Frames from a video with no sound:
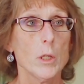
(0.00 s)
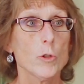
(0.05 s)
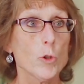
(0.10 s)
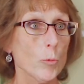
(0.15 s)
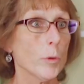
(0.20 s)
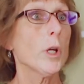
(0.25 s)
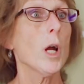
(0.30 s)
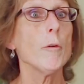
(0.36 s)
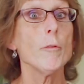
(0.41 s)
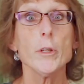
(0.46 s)
So
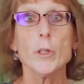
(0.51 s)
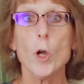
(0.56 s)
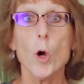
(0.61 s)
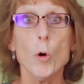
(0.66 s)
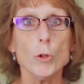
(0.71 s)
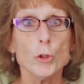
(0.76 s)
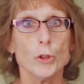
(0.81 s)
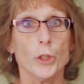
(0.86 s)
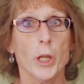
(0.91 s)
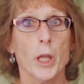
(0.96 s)
recovery
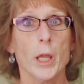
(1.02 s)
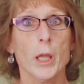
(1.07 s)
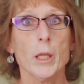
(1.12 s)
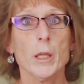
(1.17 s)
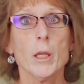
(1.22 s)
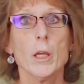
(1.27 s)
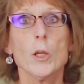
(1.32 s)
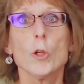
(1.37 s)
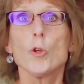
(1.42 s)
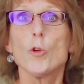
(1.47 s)

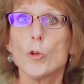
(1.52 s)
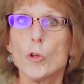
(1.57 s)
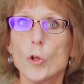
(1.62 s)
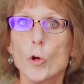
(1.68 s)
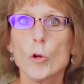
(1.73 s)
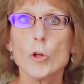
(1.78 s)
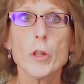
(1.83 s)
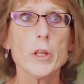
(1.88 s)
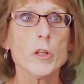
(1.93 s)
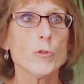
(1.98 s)
coaching, you can
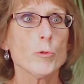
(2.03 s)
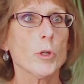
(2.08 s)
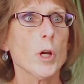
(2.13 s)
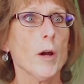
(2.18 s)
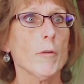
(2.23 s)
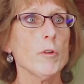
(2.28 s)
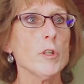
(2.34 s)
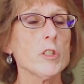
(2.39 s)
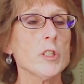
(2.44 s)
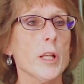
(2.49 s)
go into these
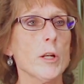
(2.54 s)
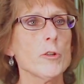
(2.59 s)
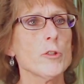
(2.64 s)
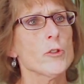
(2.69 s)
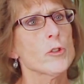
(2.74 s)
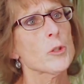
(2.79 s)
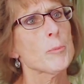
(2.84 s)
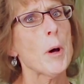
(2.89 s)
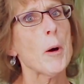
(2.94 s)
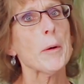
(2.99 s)
recovery centers.
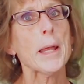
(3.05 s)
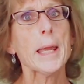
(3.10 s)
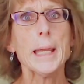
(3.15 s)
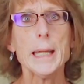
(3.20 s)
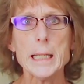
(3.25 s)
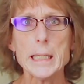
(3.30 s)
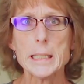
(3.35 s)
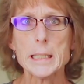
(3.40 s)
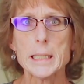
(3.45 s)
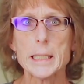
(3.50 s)
There's about
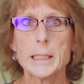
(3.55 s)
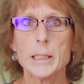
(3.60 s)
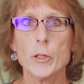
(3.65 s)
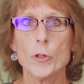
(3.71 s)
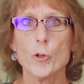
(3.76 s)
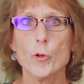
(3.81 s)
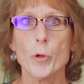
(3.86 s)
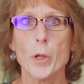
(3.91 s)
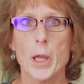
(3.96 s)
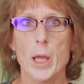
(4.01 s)
18
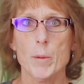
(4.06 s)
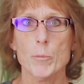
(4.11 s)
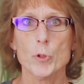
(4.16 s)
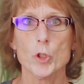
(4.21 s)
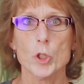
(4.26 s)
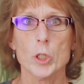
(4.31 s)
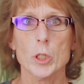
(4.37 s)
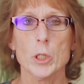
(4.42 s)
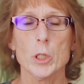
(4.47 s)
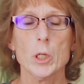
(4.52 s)
in New
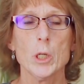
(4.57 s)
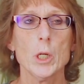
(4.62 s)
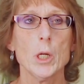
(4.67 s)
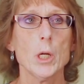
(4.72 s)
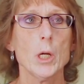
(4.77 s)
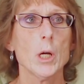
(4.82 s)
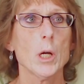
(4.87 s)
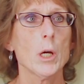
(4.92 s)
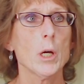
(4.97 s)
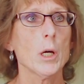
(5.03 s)
Hampshire,
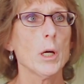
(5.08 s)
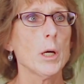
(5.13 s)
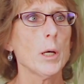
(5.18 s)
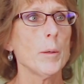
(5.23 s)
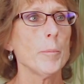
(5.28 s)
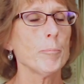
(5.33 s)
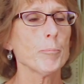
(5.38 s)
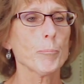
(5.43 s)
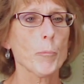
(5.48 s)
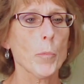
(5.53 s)

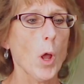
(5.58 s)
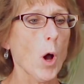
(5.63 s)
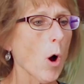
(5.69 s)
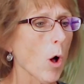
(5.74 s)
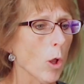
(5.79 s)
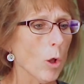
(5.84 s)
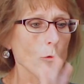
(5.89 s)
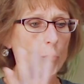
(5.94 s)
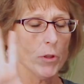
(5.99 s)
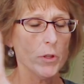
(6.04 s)

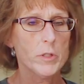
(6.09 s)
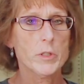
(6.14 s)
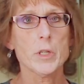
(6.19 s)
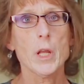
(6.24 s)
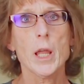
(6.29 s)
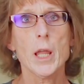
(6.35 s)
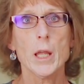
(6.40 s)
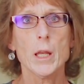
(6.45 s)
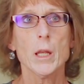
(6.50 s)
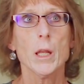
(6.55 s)
all over the
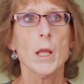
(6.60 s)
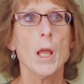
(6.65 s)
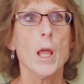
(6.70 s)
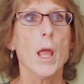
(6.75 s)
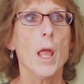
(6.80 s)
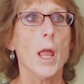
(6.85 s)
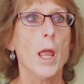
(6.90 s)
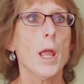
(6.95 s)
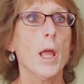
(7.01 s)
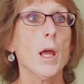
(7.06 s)
state,
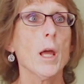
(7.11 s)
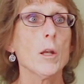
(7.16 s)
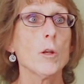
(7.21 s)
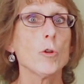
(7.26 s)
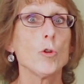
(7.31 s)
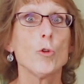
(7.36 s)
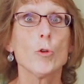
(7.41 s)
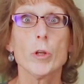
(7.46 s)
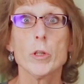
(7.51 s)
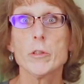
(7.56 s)

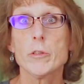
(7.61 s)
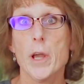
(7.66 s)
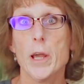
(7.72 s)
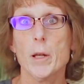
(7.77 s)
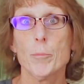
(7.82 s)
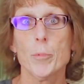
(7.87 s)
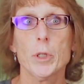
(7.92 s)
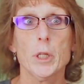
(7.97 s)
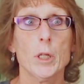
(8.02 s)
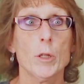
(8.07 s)
and you can sign
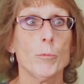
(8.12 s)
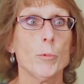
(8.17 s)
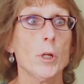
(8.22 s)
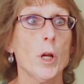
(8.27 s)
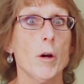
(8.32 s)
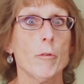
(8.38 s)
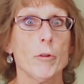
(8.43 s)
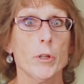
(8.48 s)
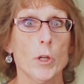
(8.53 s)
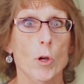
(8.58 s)
up and get a
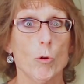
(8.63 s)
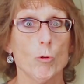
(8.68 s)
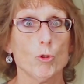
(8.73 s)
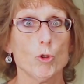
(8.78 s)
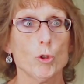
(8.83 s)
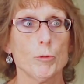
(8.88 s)
recovery coach.